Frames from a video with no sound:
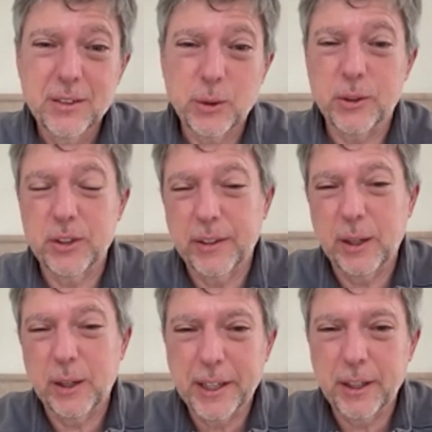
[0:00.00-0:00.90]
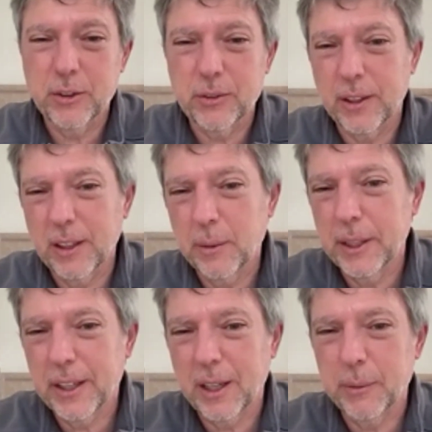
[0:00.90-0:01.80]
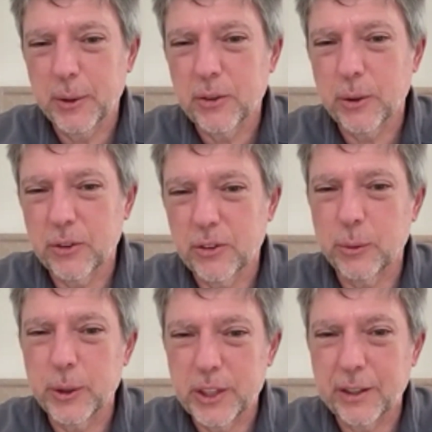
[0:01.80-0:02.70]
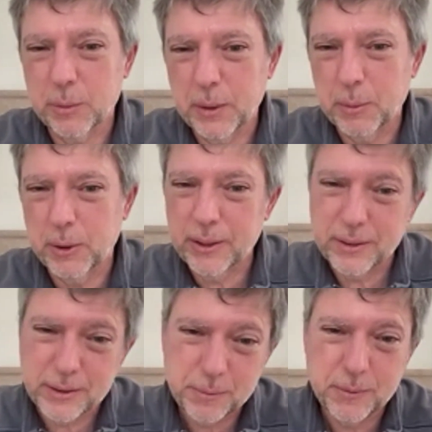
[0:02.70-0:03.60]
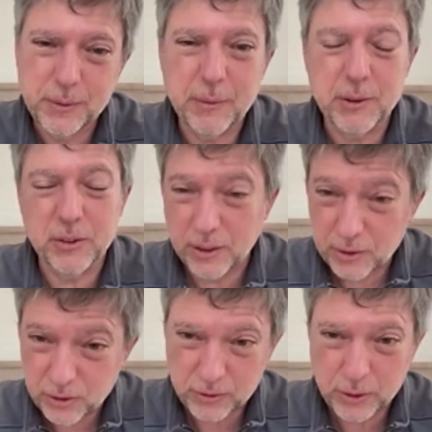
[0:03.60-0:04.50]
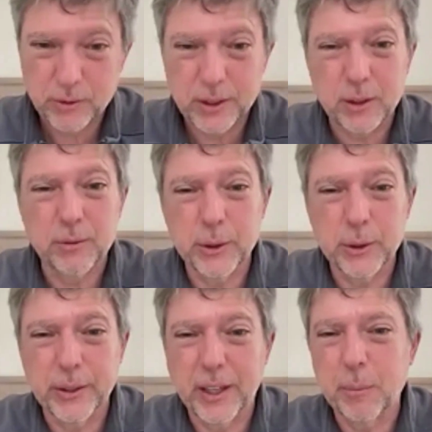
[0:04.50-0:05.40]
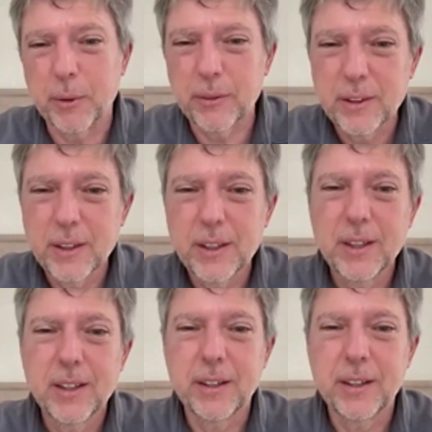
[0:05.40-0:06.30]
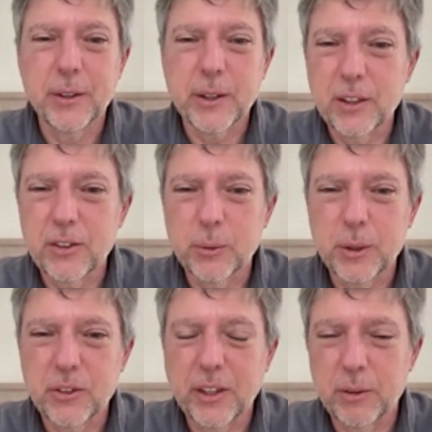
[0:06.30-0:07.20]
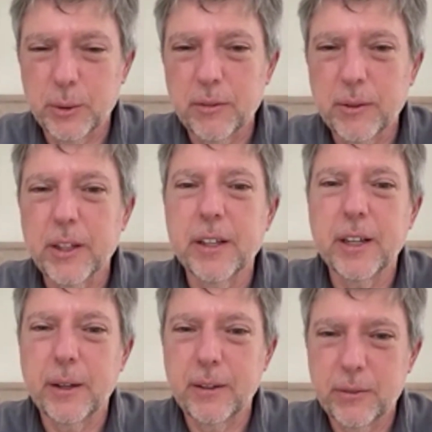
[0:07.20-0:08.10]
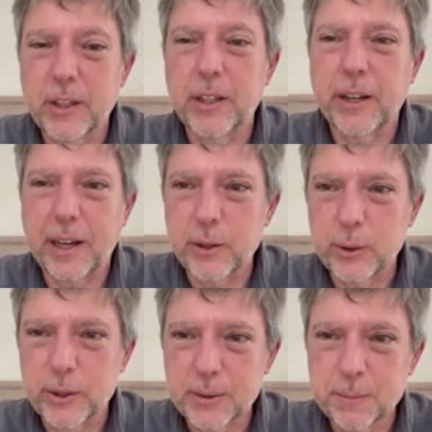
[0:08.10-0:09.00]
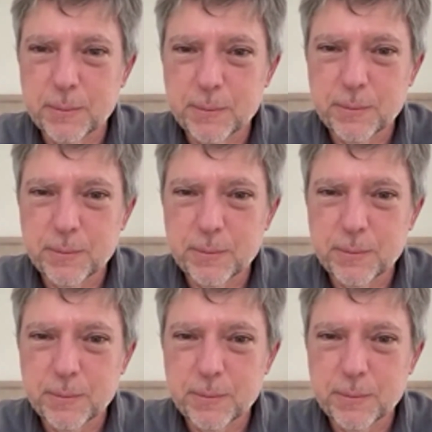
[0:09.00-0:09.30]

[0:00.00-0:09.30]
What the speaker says: It's a question of how we make use of our limited time and resources to reach out to people. And obviously, this is a good vehicle for doing that, but in other cases, we just haven't really figured out how to do it.